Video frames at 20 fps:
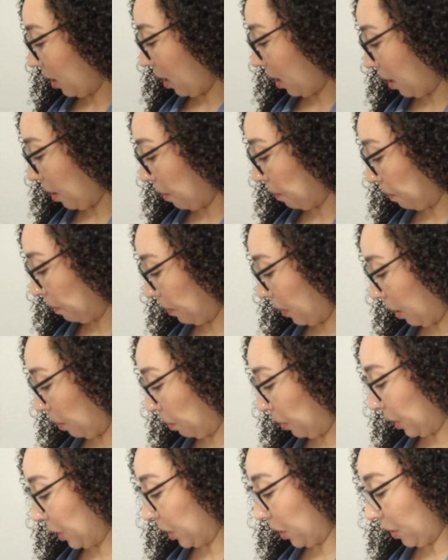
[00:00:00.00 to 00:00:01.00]

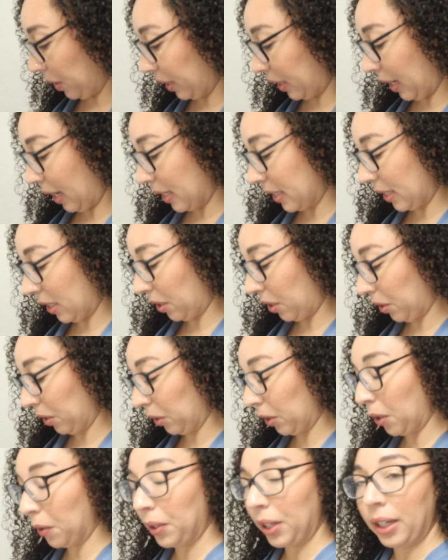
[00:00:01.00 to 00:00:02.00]
I'm pretty sure the guys that
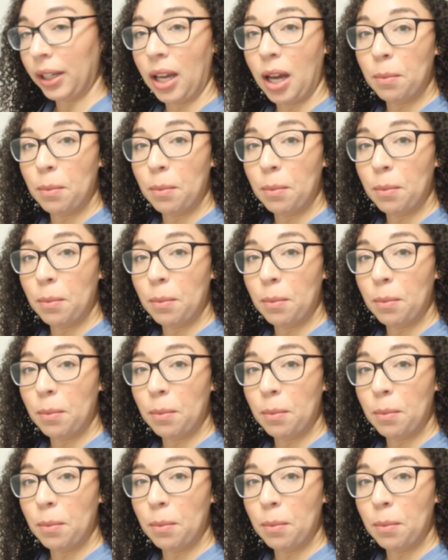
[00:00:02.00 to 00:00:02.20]
are loading